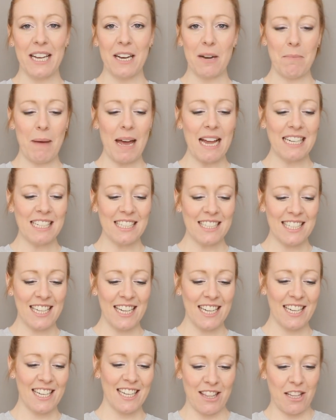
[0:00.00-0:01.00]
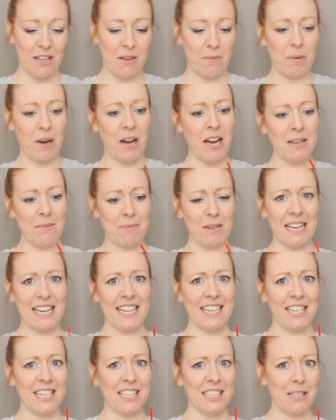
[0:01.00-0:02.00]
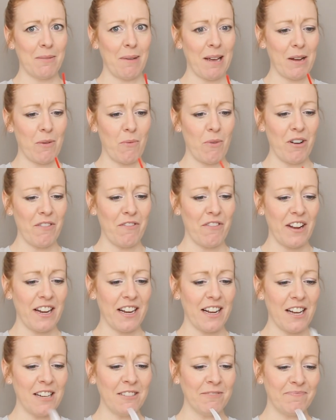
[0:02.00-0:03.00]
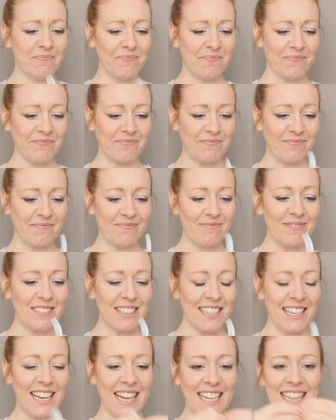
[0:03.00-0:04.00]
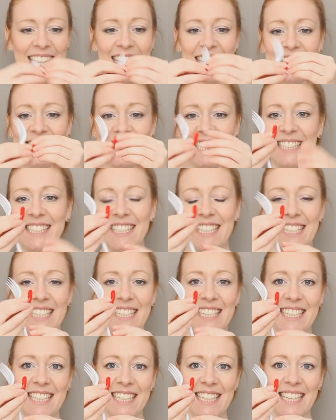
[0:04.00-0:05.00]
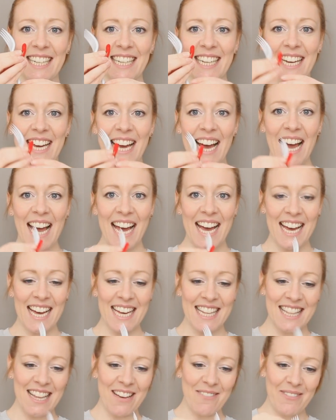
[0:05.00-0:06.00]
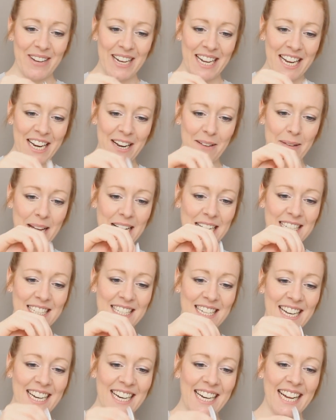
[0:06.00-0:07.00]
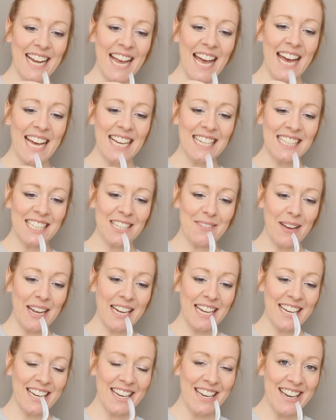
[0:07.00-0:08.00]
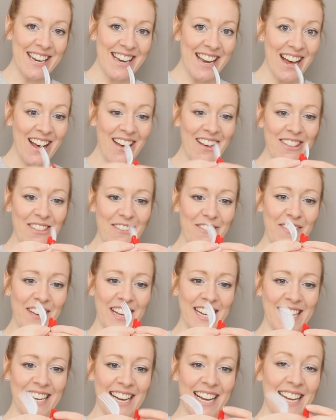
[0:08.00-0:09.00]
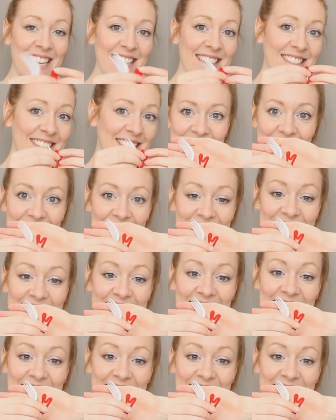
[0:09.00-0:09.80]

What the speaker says: going to bend the pipe cleaner to make 1 finger, like this. And then we're going to bend it again to make another finger, so it looks